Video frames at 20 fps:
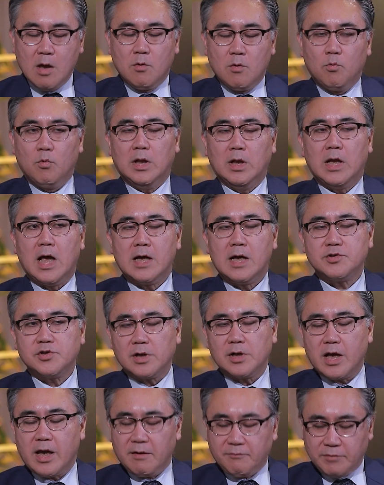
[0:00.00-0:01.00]
Well,
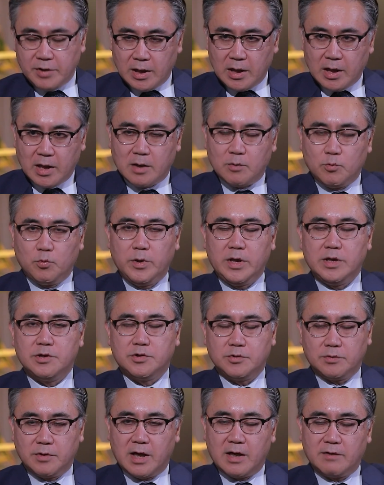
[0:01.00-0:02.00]
actually, every year we
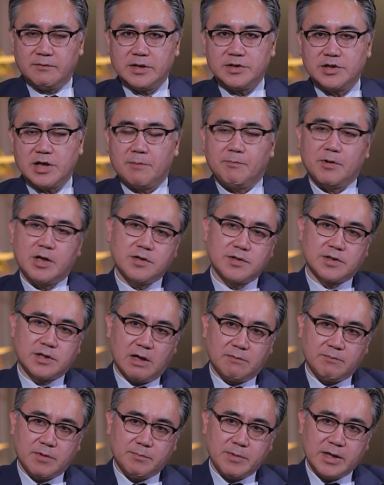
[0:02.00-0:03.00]
do have a Japanese
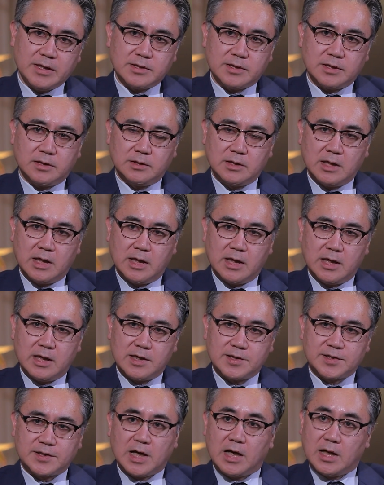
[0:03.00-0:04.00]
governmental
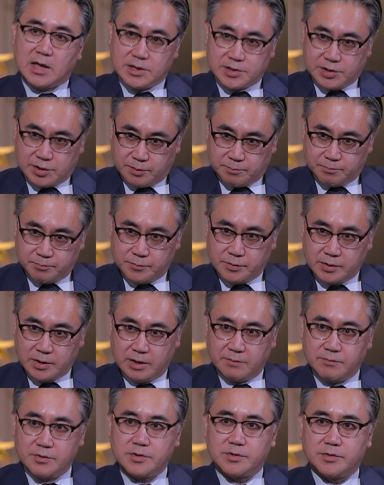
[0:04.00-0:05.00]
uh, scholarship
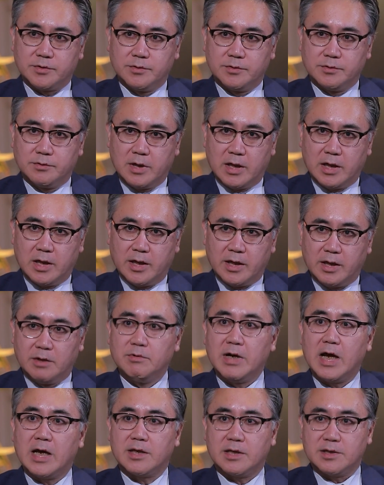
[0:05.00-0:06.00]
given to uh,
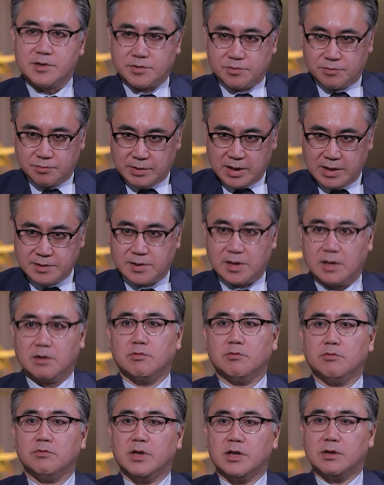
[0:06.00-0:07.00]
Iraqi students,
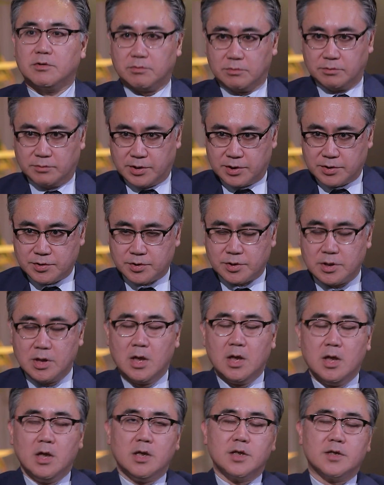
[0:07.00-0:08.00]
including Kurdish.
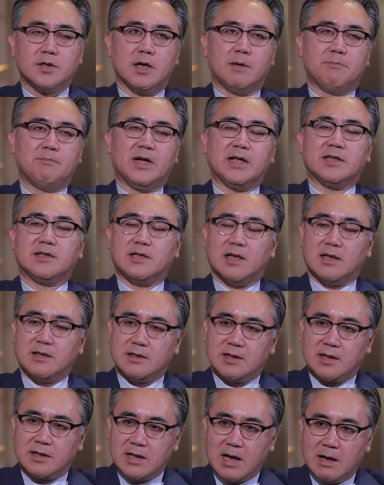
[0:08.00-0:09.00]
Uh, but
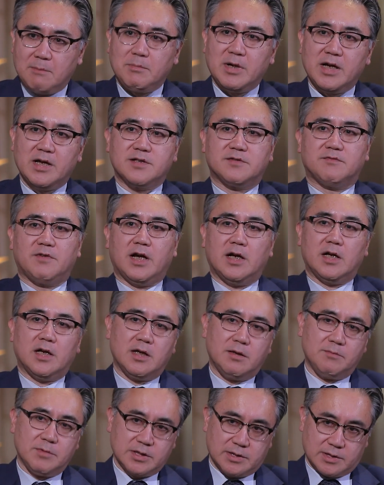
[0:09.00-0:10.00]
the number is very
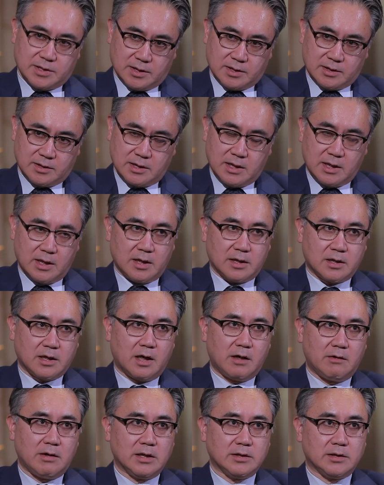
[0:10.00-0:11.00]
limited. Uh,
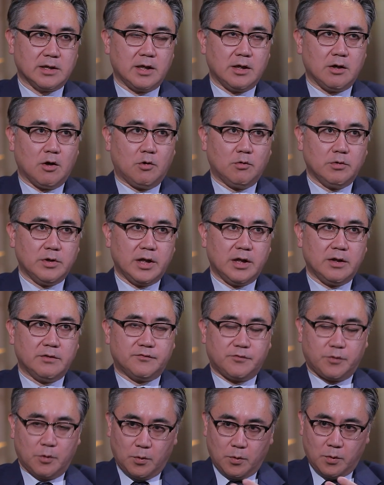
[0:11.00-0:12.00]
currently, only
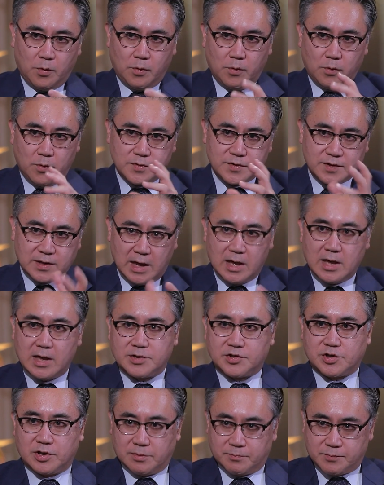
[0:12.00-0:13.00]
four
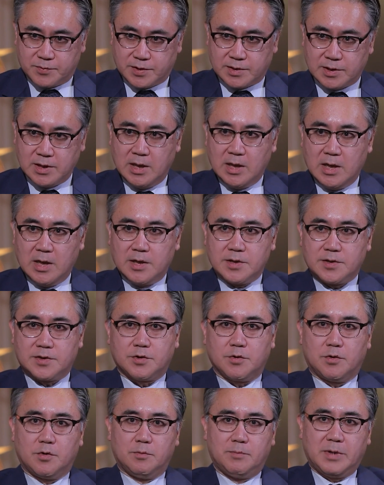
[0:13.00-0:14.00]
scholarships
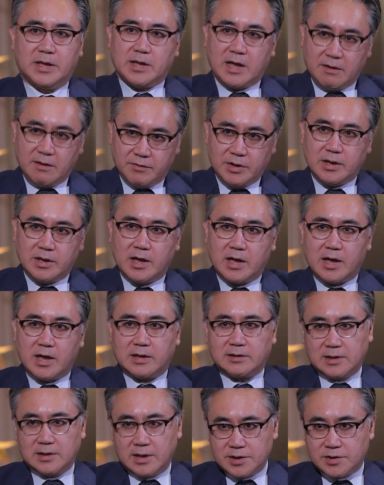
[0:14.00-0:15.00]
so, but every year,
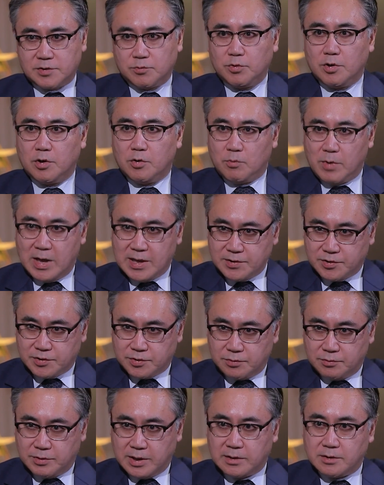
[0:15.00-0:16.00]
at least you know, one
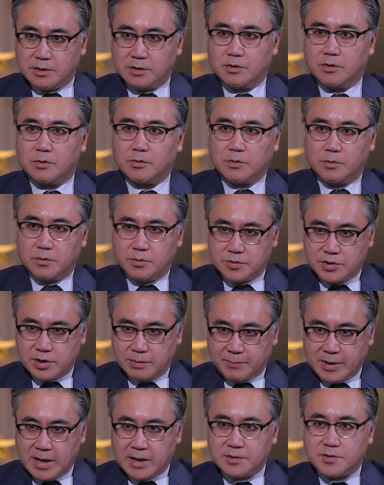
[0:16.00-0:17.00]
student you know go to
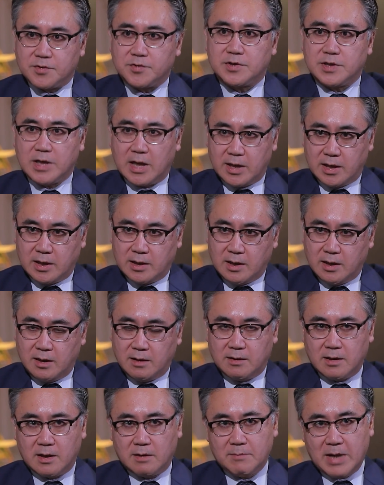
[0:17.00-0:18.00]
Japan to study
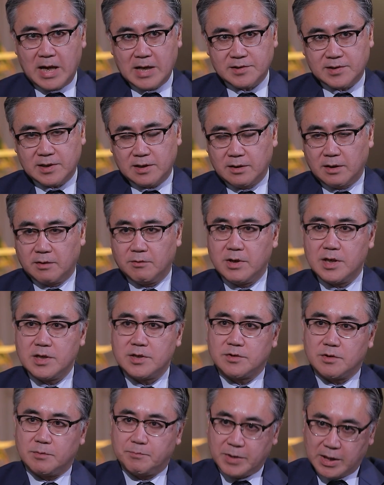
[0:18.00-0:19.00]
either master
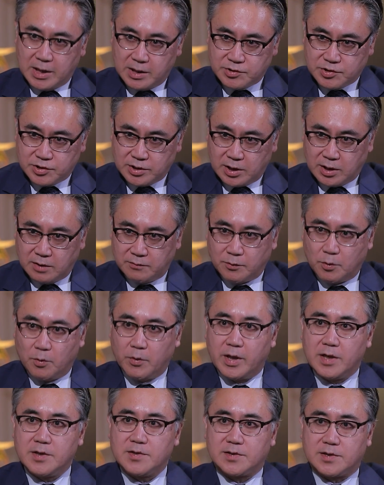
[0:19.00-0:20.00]
degrees or PhD,
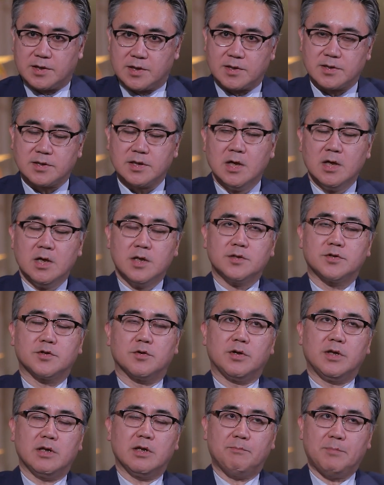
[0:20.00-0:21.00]
for instance.
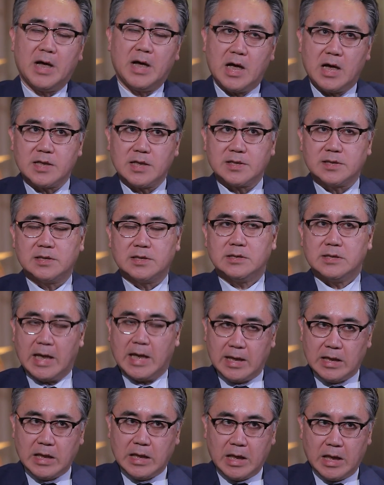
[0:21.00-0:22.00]
So, in the past
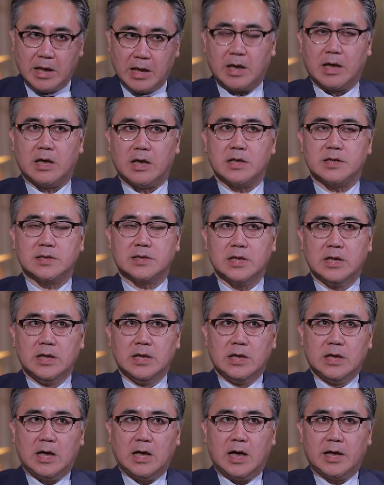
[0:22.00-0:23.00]
10 years,
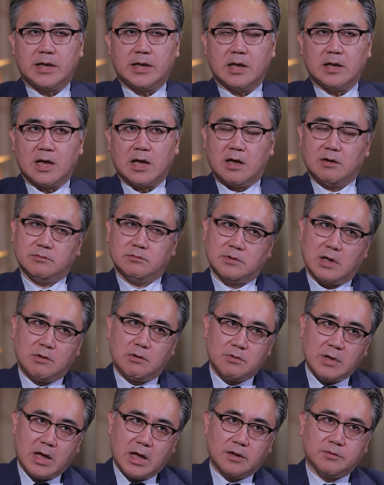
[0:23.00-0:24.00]
I can count
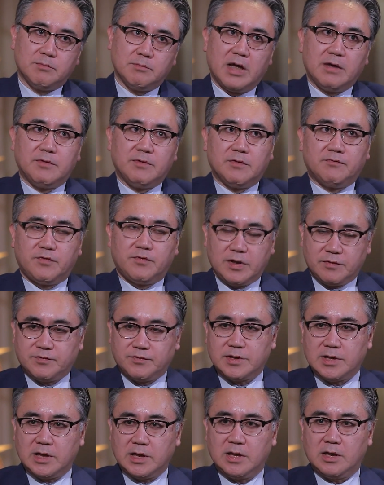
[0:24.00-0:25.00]
around maybe
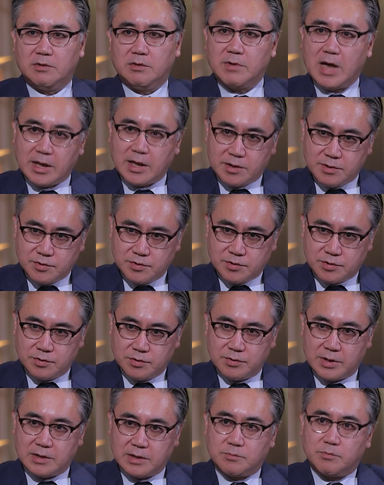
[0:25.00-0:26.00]
50 Iraqi
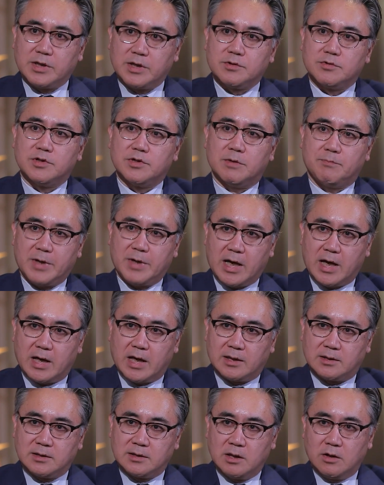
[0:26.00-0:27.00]
students went to
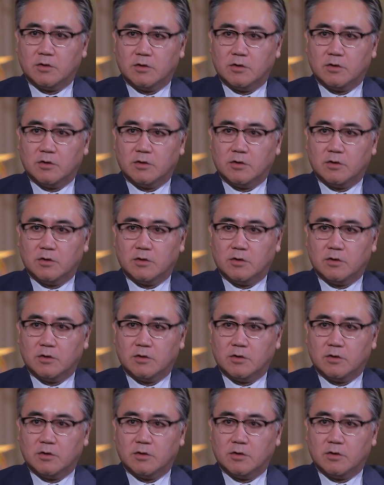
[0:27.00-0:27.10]
Japan.